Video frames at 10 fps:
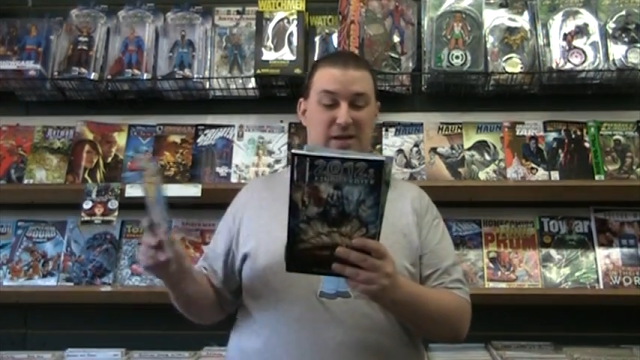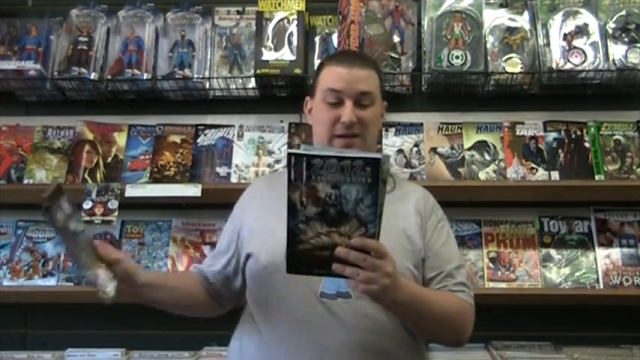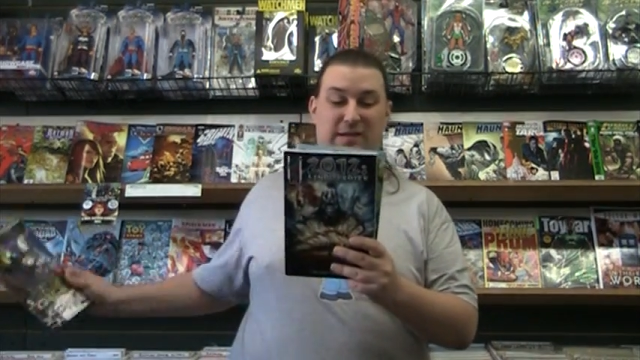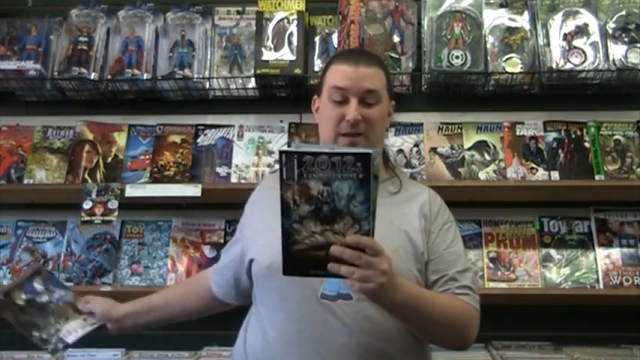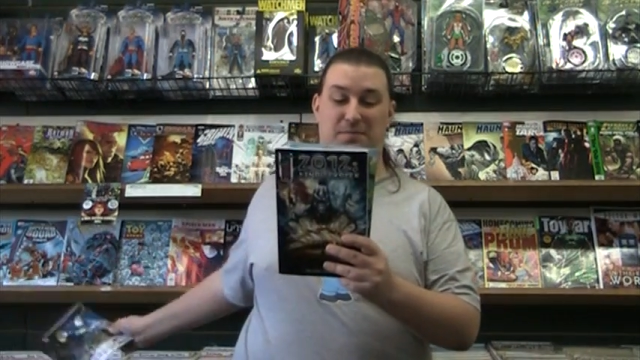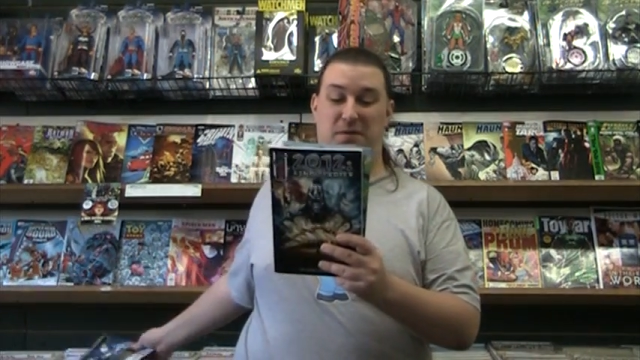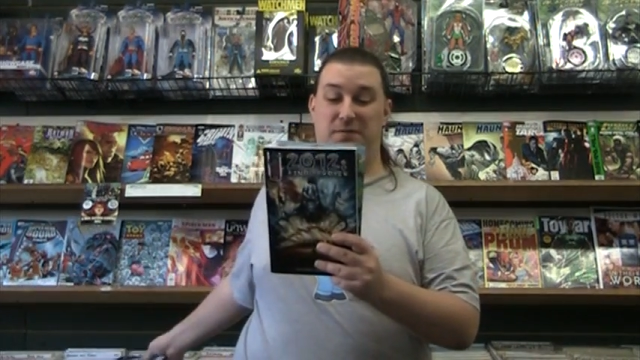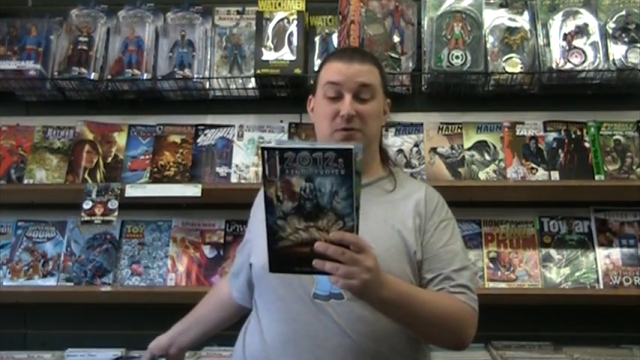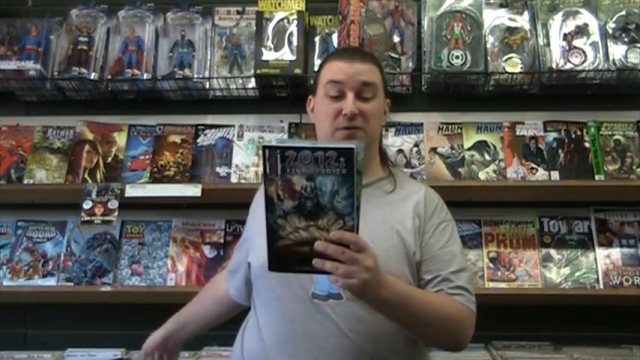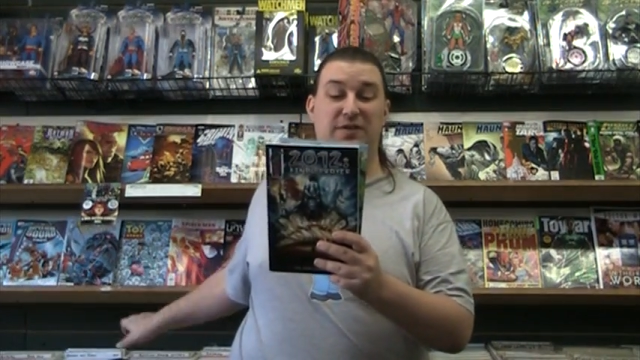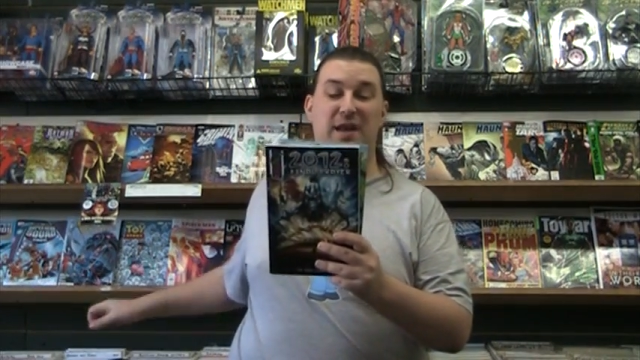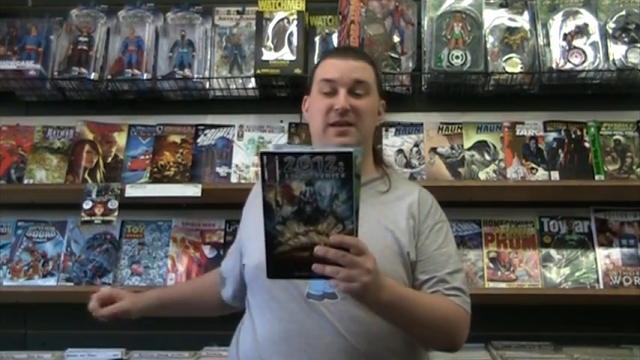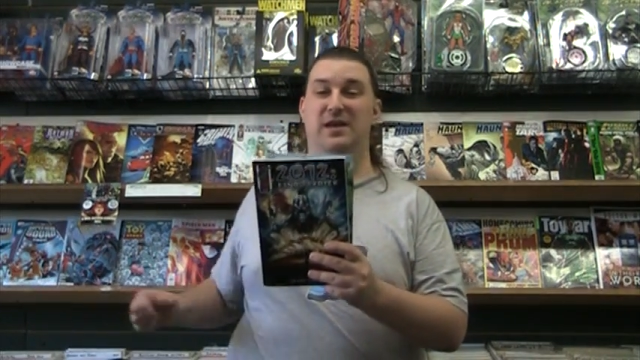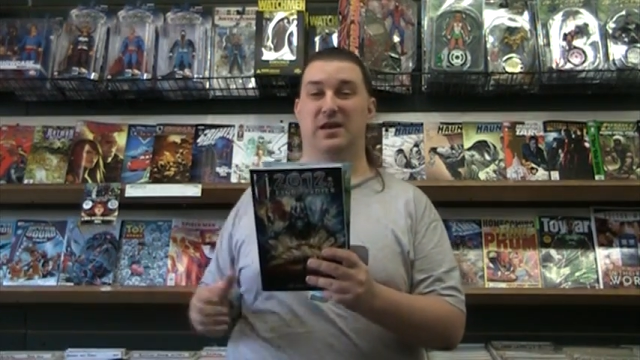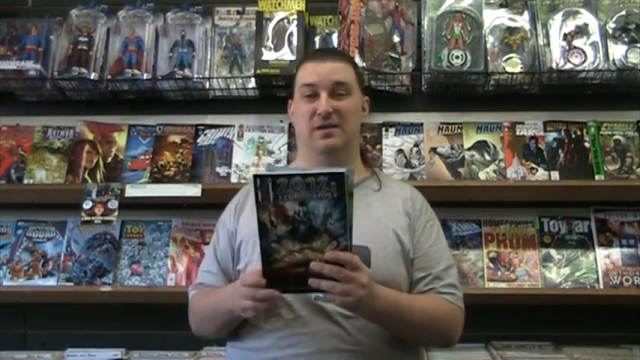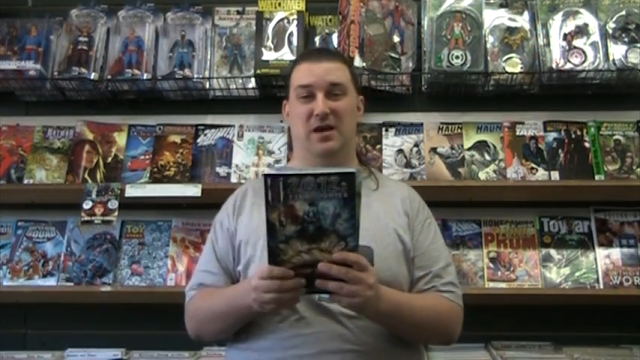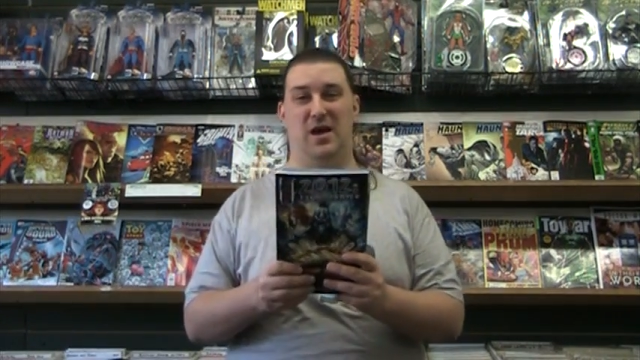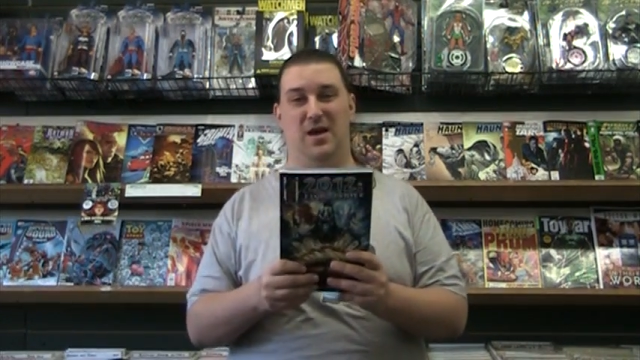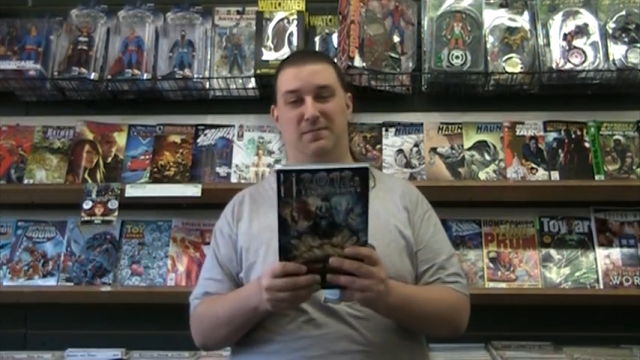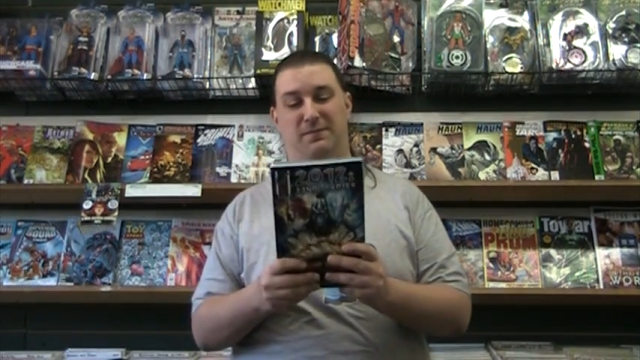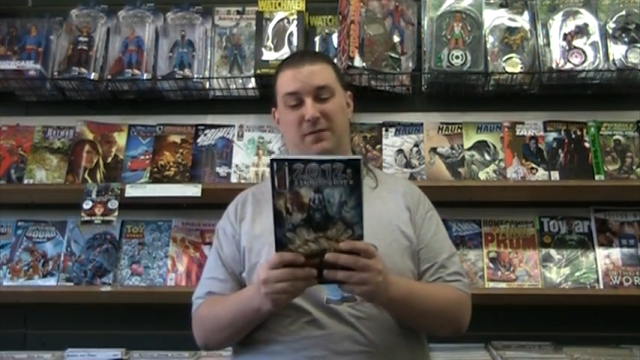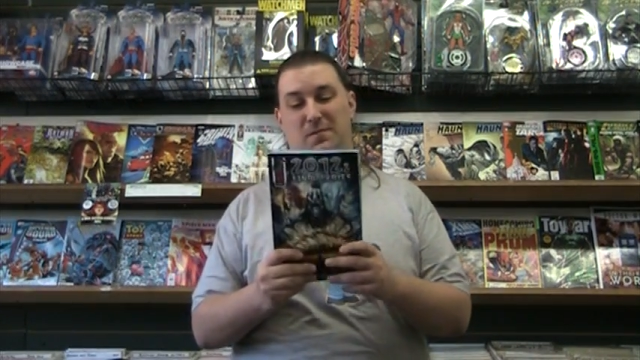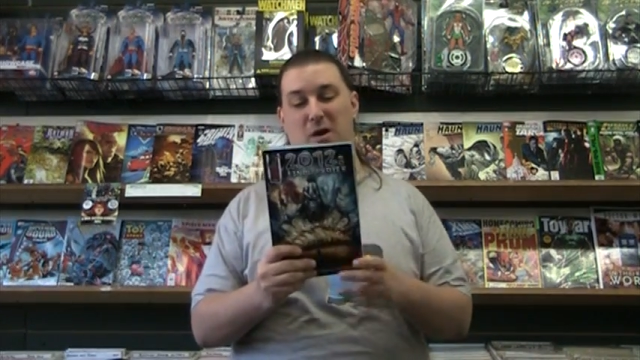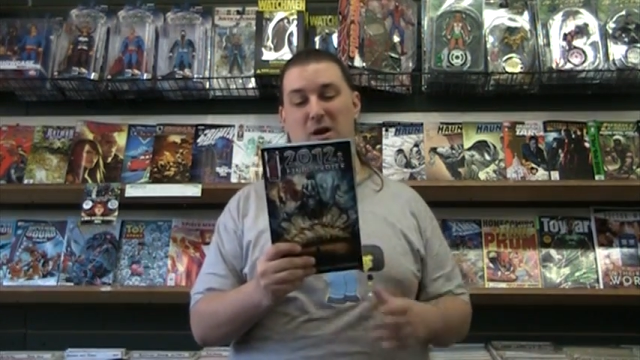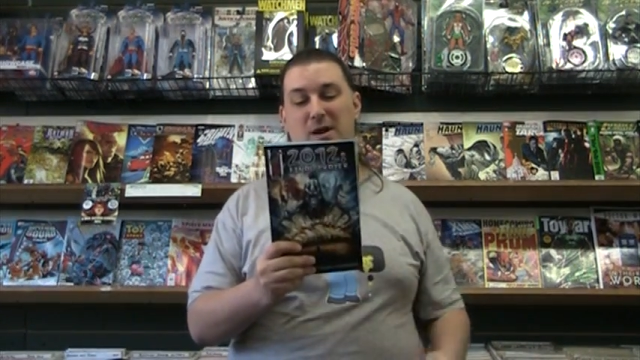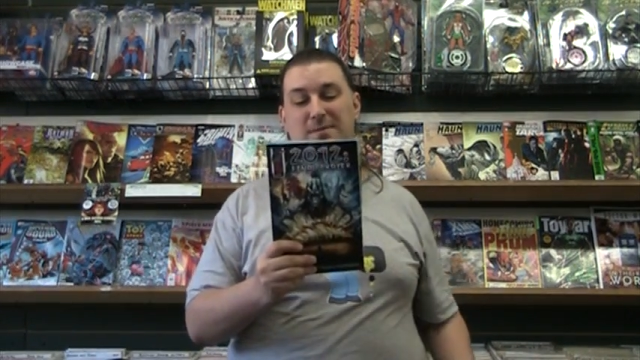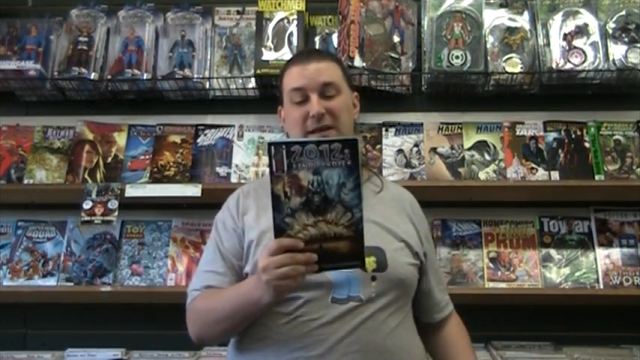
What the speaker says: Next up, a viewer send-in from R.M.